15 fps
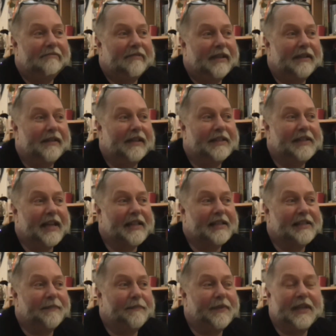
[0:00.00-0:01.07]
in a
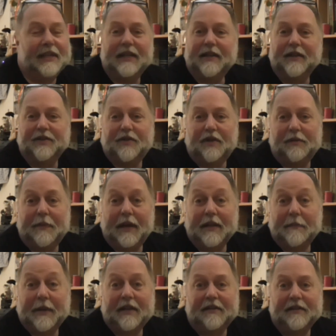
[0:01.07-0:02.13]
sense be controlled by the
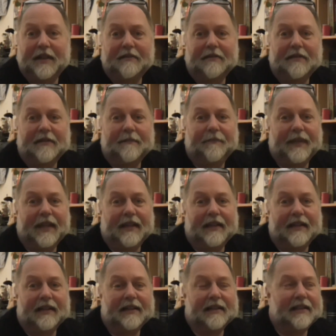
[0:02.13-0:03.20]
bell. They were
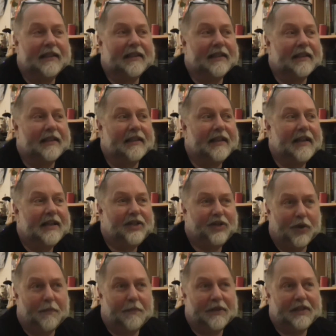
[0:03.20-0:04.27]
their
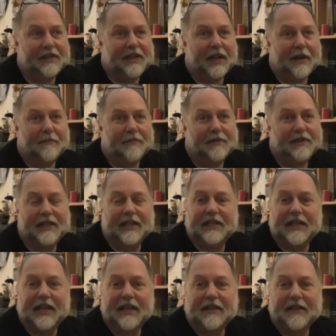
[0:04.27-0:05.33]
job at the time was
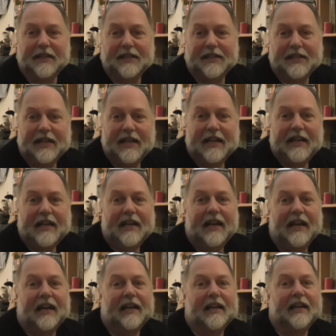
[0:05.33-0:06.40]
teaching English,
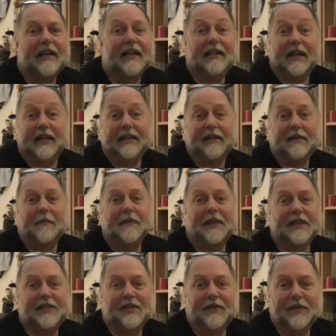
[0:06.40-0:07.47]
and a number of
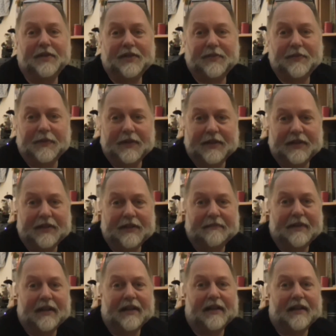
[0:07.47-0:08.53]
their students were
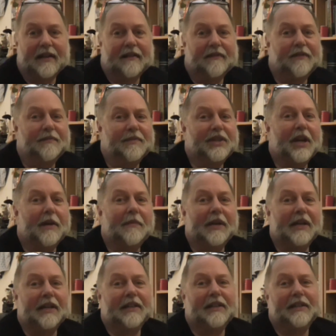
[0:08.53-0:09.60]
from
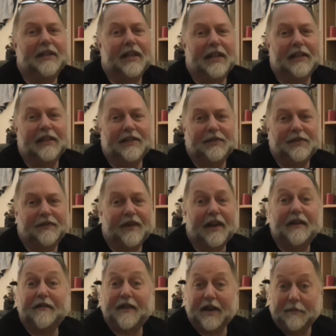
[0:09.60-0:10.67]
Germany, and English was
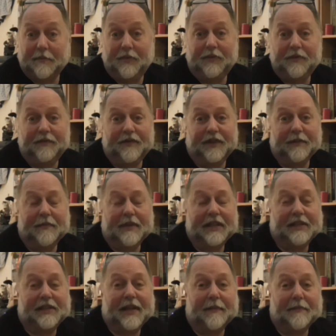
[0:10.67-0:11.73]
very, very important for them
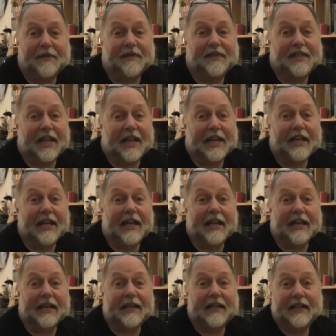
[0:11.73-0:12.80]
in terms of staying
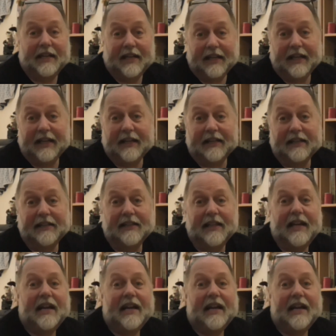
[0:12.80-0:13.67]
here in England